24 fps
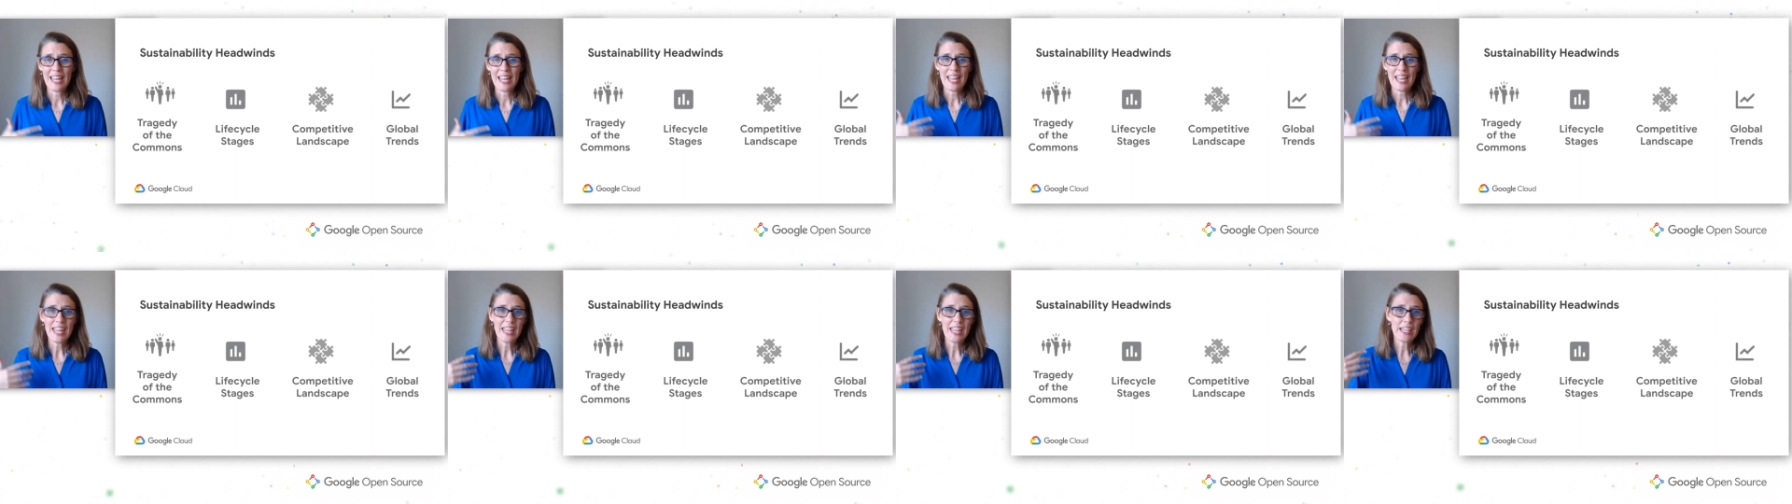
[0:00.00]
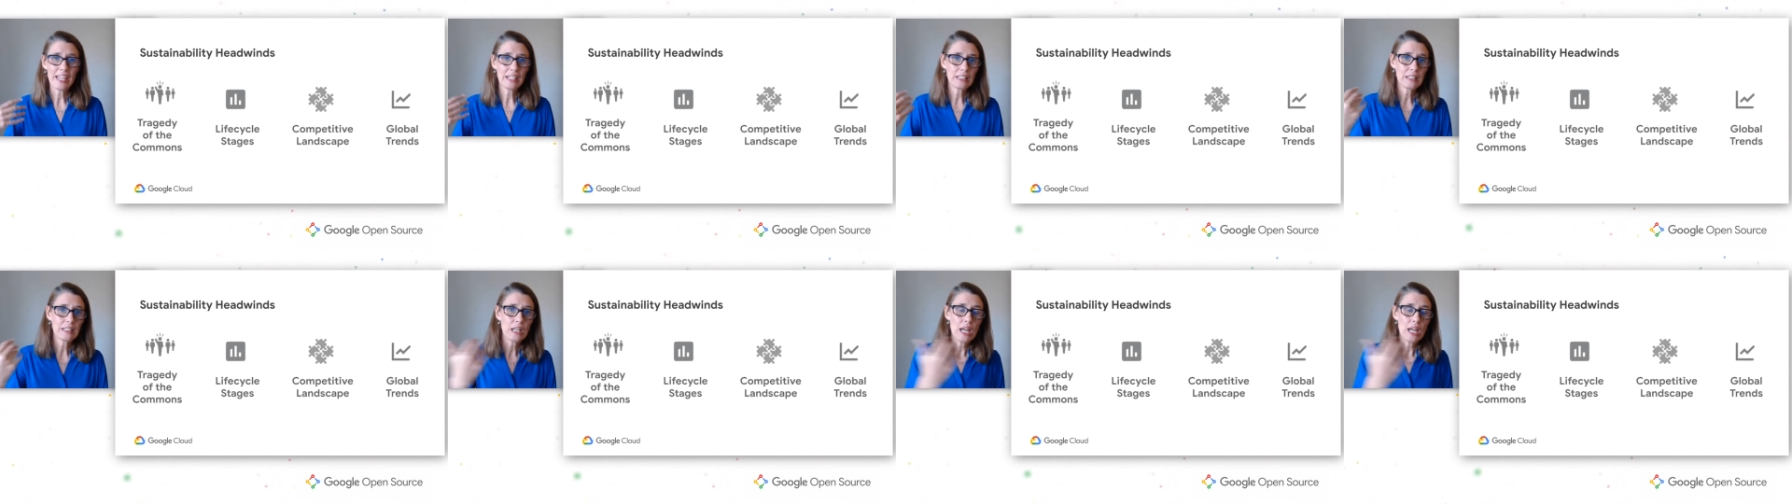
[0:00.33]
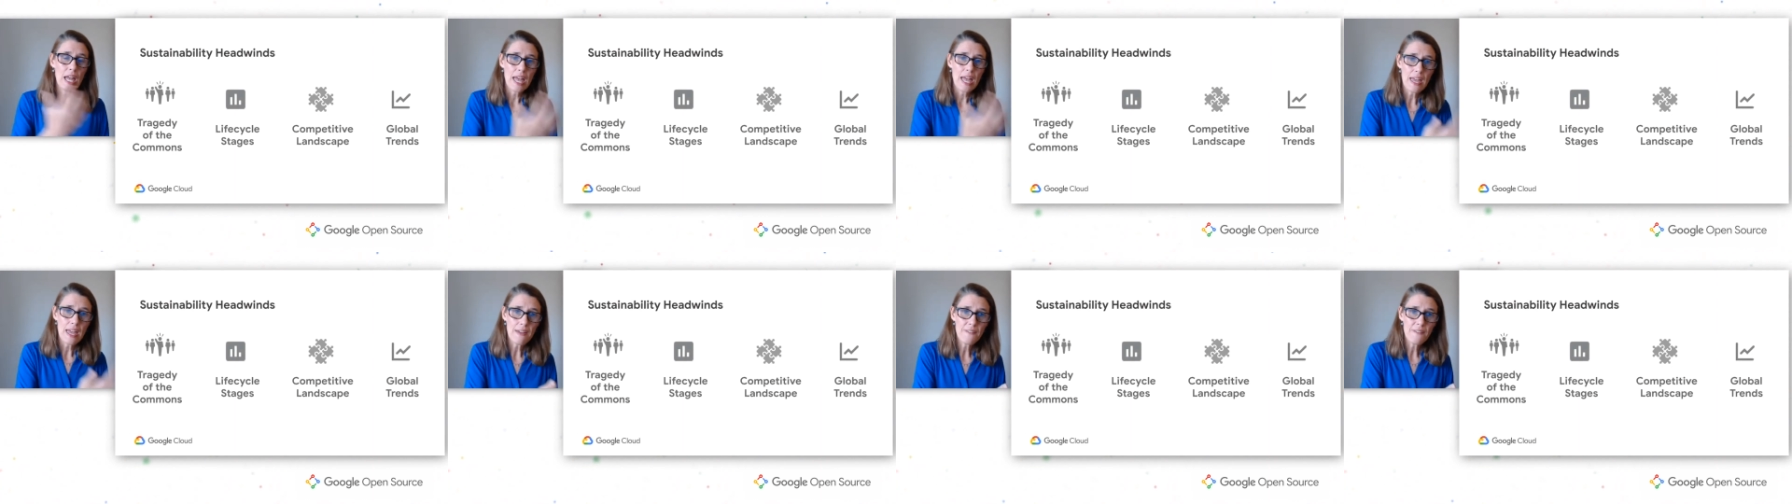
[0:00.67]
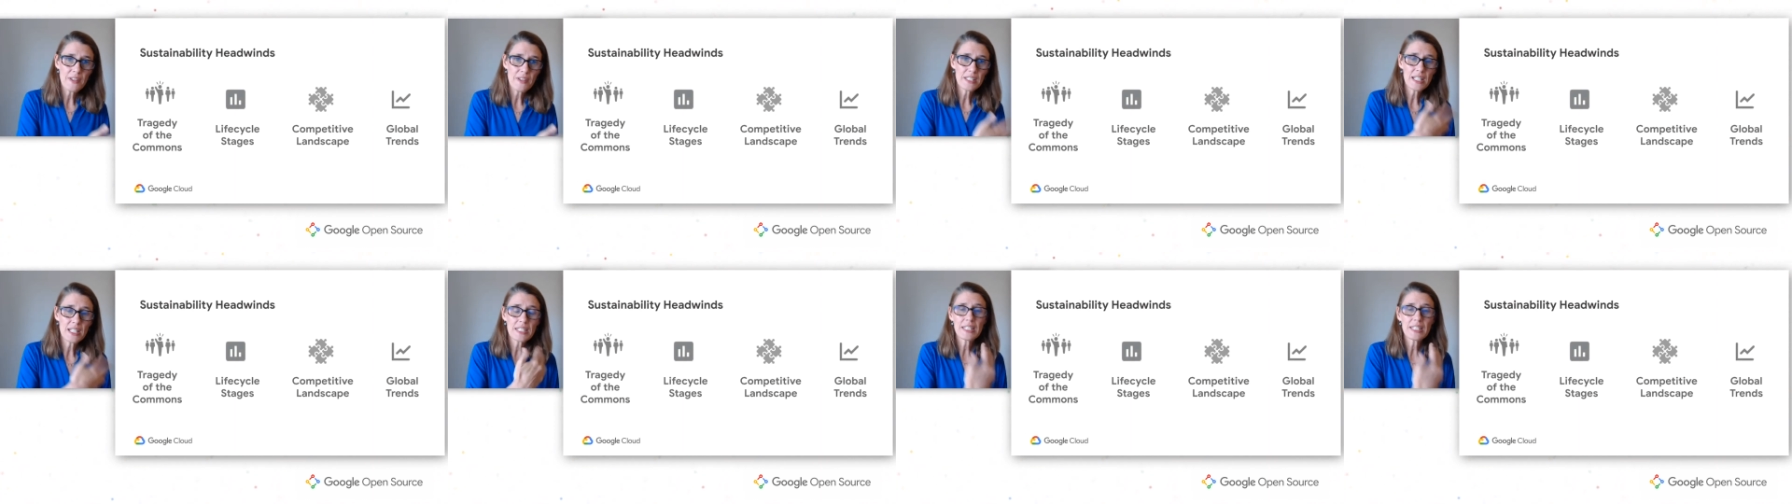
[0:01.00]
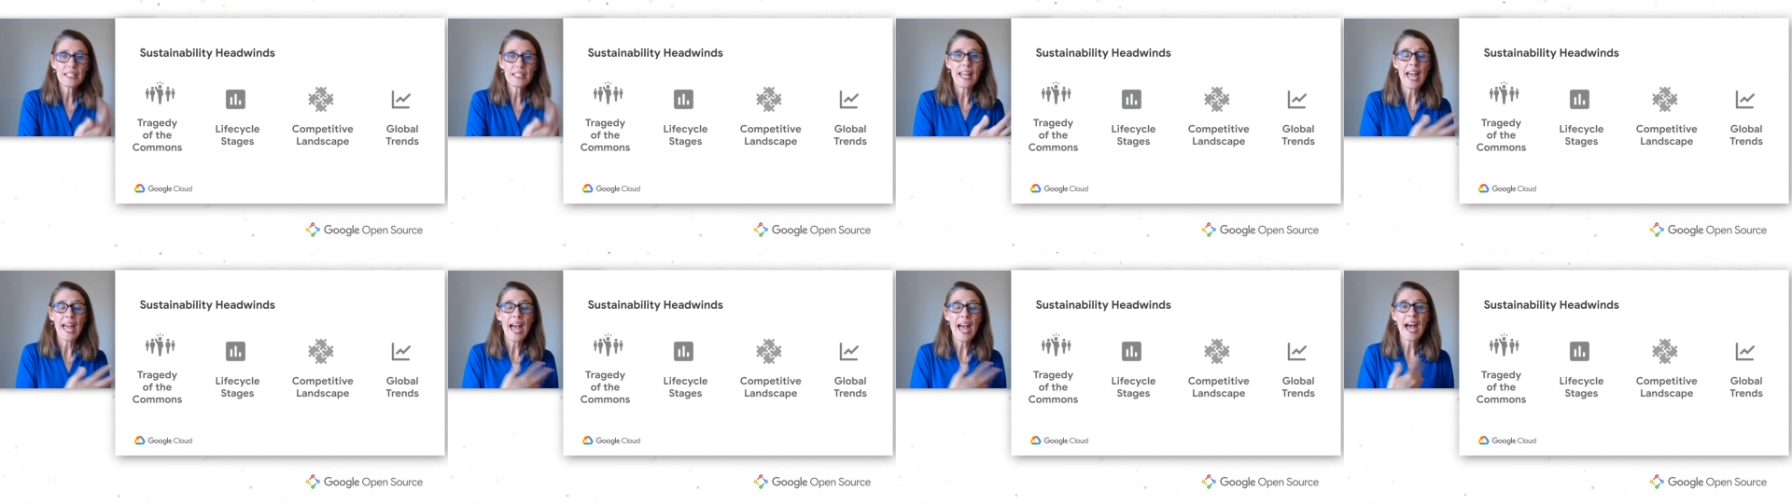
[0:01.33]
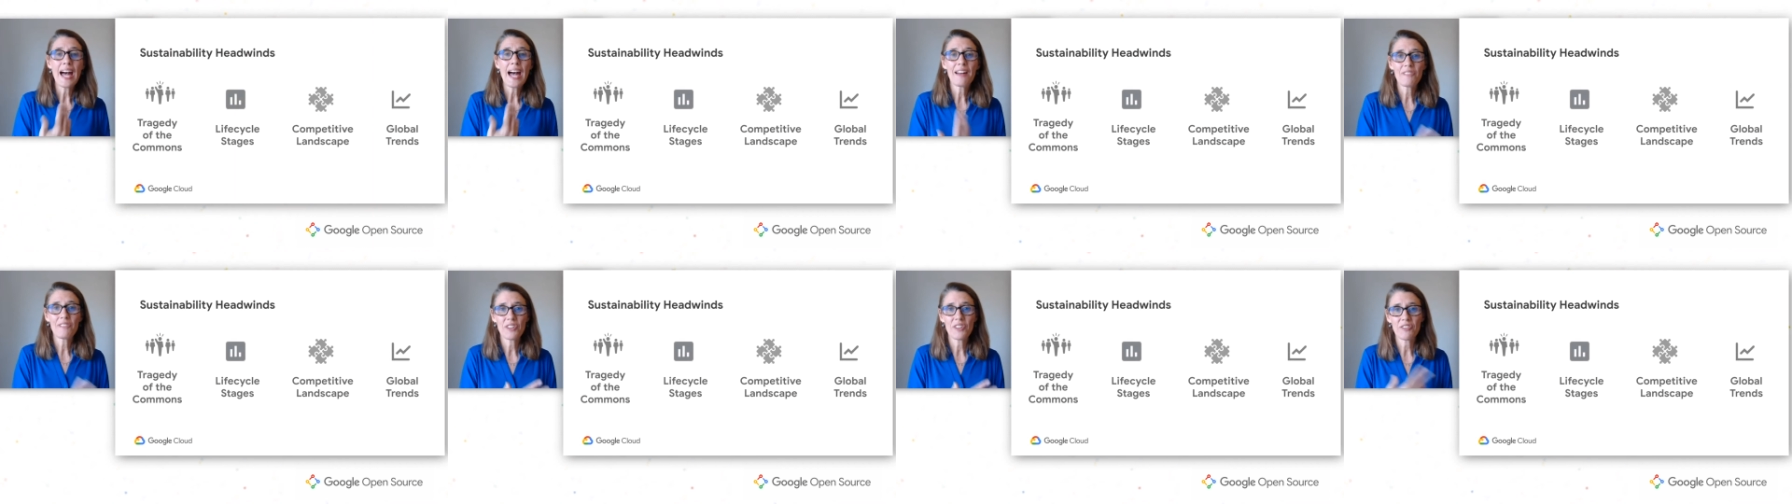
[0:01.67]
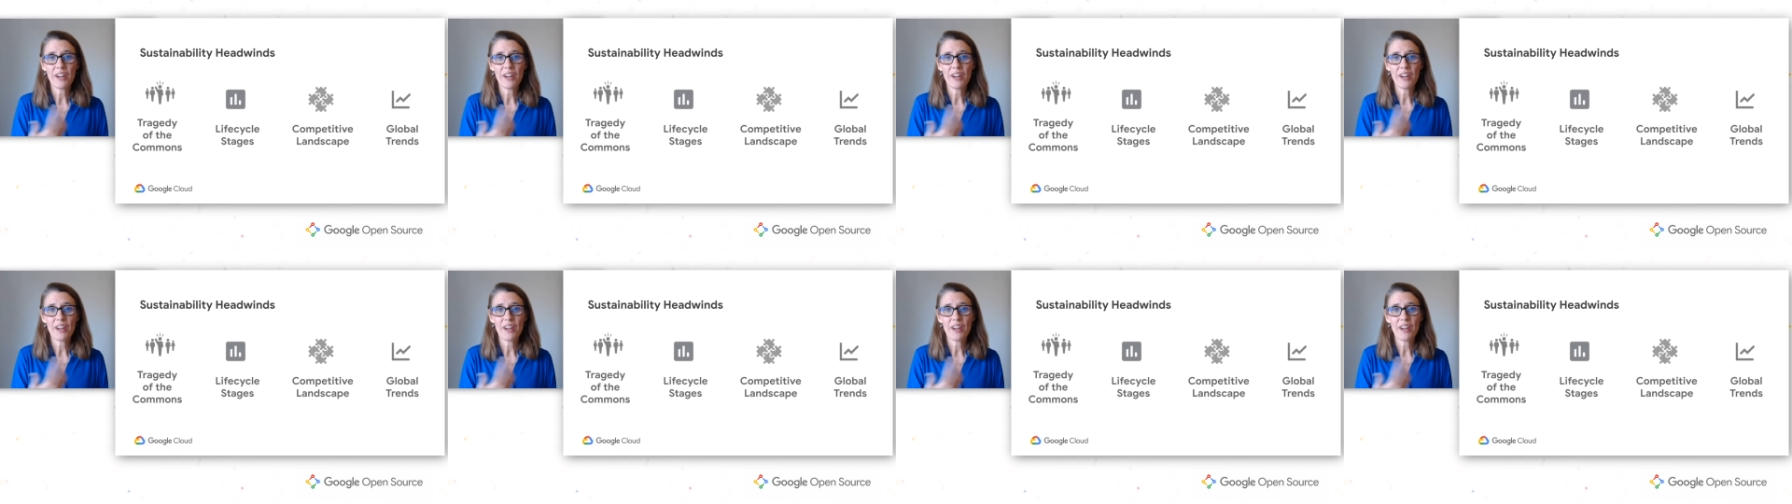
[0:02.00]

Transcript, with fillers: And if it doesn't have the